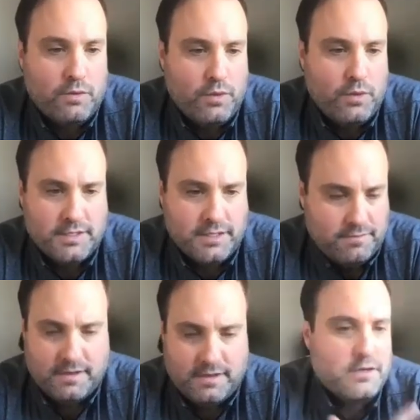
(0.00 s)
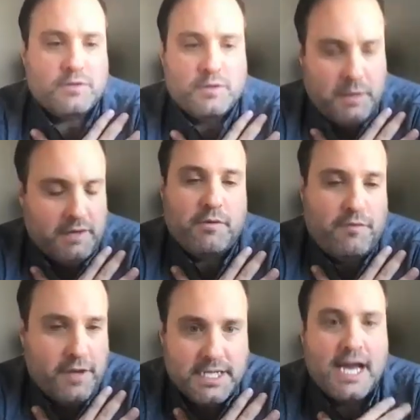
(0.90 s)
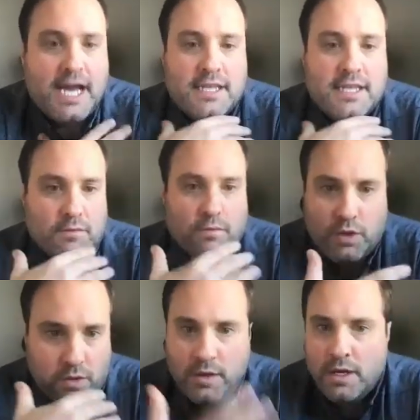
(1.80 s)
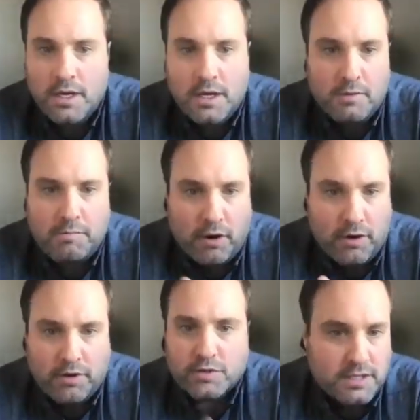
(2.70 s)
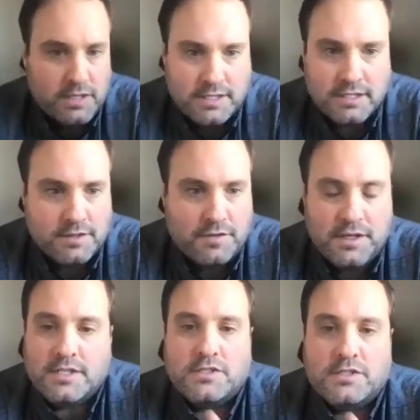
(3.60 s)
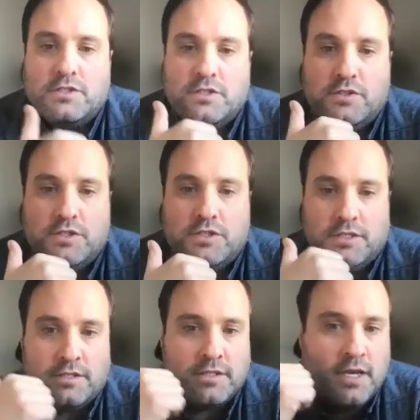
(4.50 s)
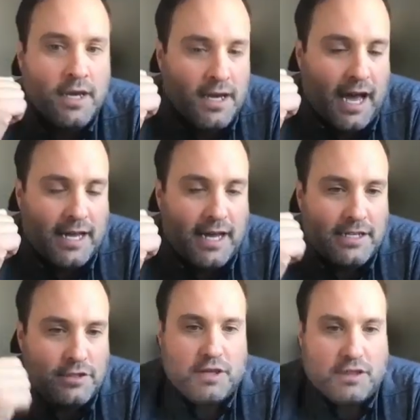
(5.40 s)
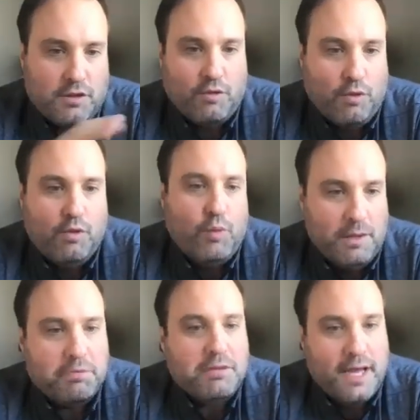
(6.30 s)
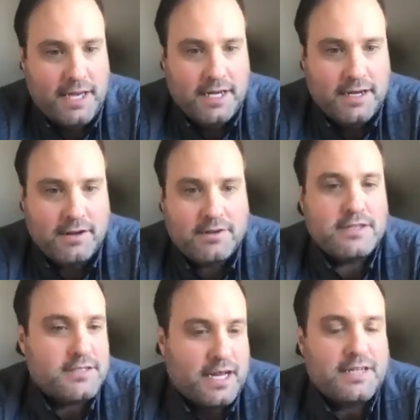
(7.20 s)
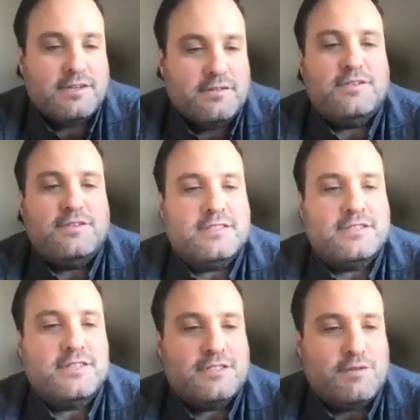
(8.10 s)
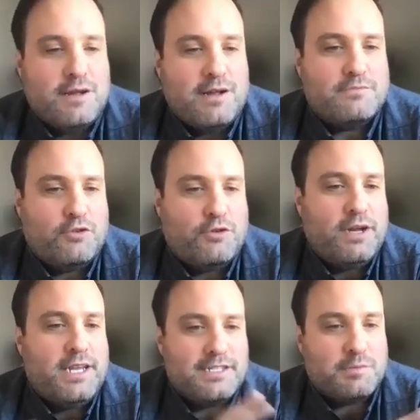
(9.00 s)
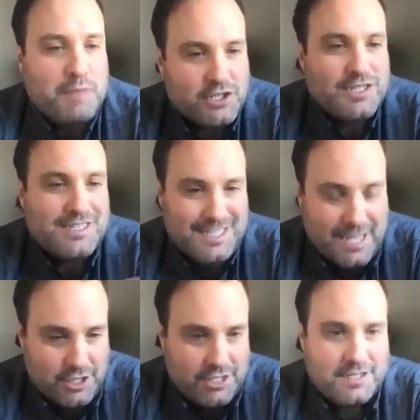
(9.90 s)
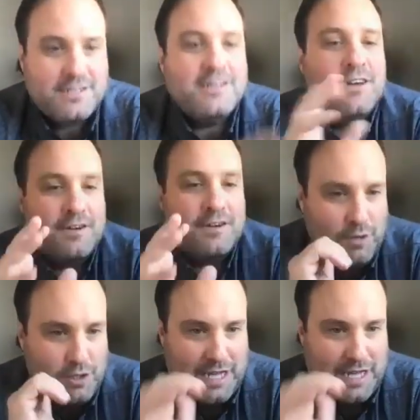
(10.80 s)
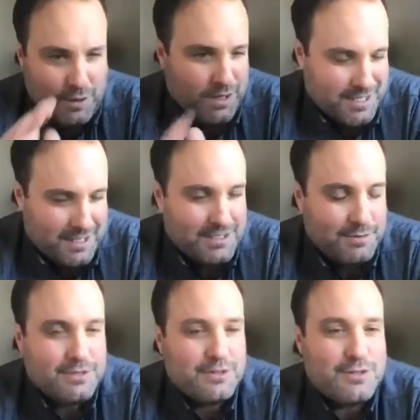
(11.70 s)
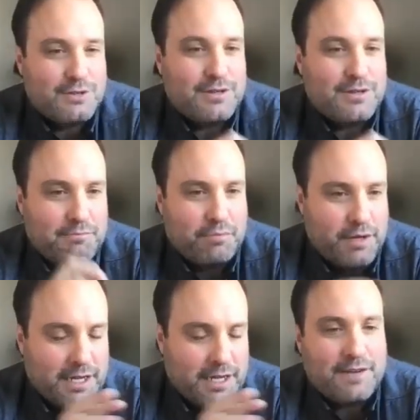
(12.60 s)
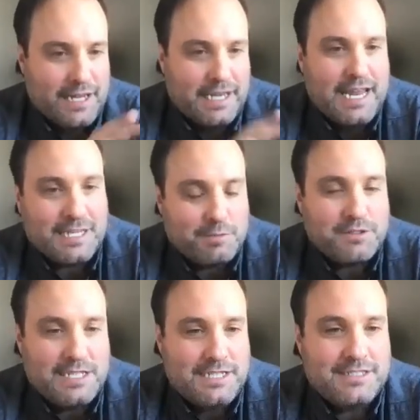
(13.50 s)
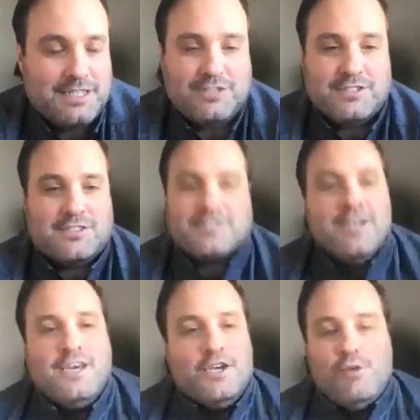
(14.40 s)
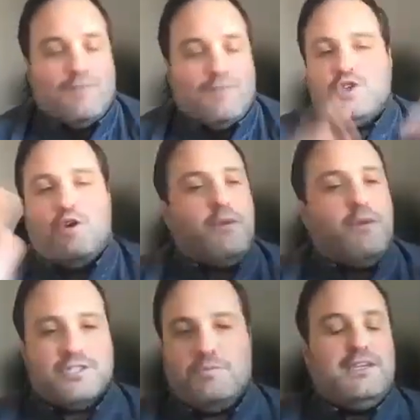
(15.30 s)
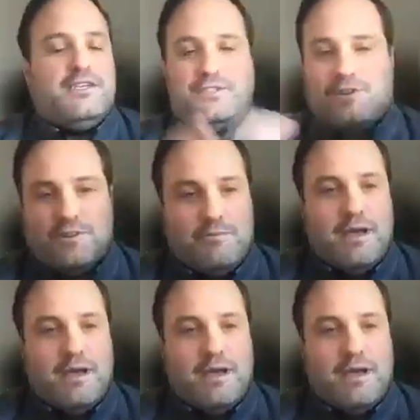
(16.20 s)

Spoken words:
we as speaking from a fintech that partners with dozens of financial institutions, I do think the role we play here is kind of it's around creating specialization, which is kind of what Tansley was alluding to, and bringing kind of an expertise that just, you have so much to be concerned